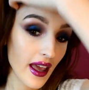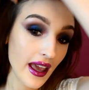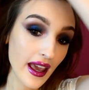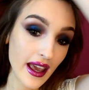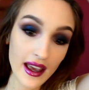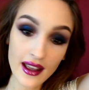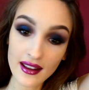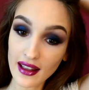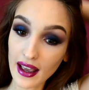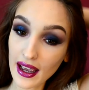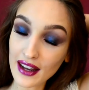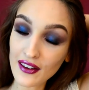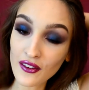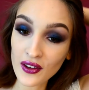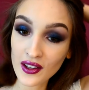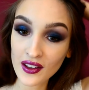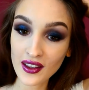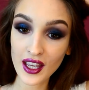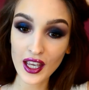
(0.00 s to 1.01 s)
and I
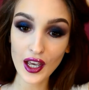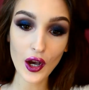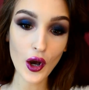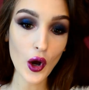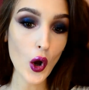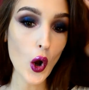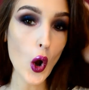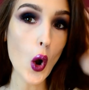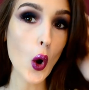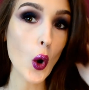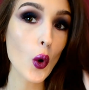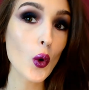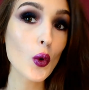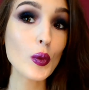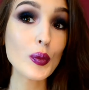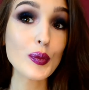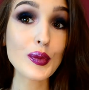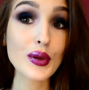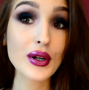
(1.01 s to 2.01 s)
really
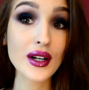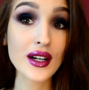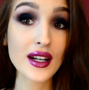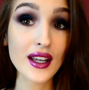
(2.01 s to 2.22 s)
hope